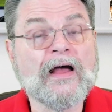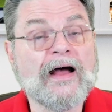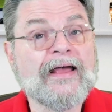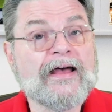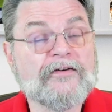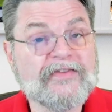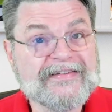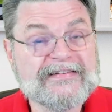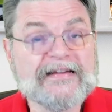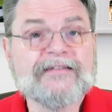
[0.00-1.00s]
I have
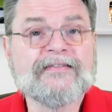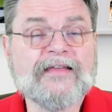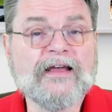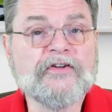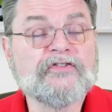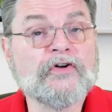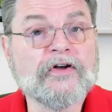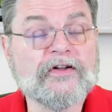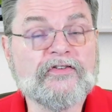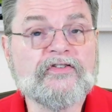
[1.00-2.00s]
six things to
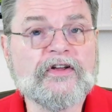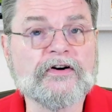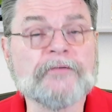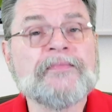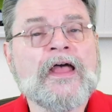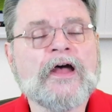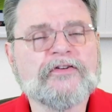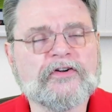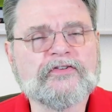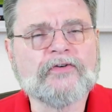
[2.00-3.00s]
consider
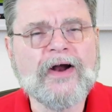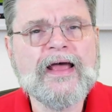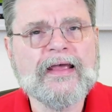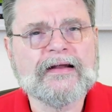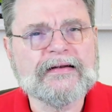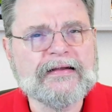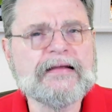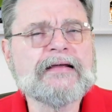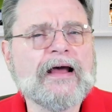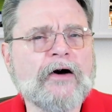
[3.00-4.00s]
to try and
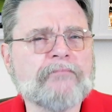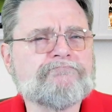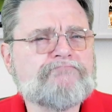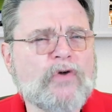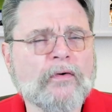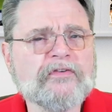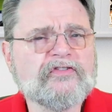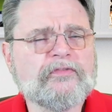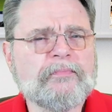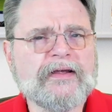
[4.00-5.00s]
eke out more
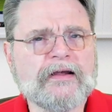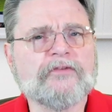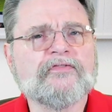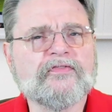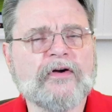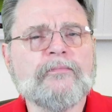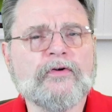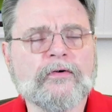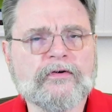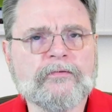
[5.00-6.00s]
speed from
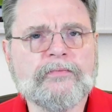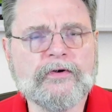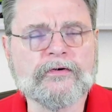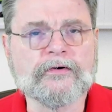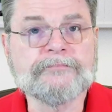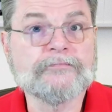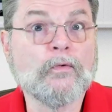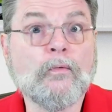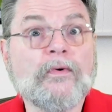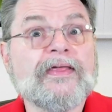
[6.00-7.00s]
your computer
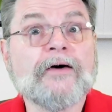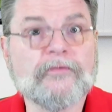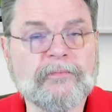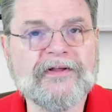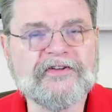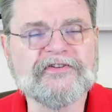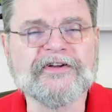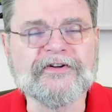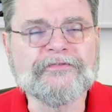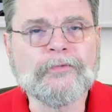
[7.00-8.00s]
without
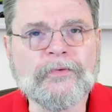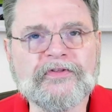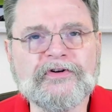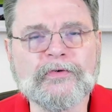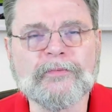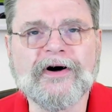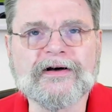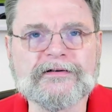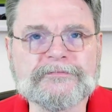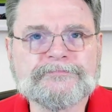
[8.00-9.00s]
replacing it with a newer
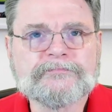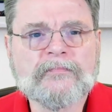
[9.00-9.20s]
model.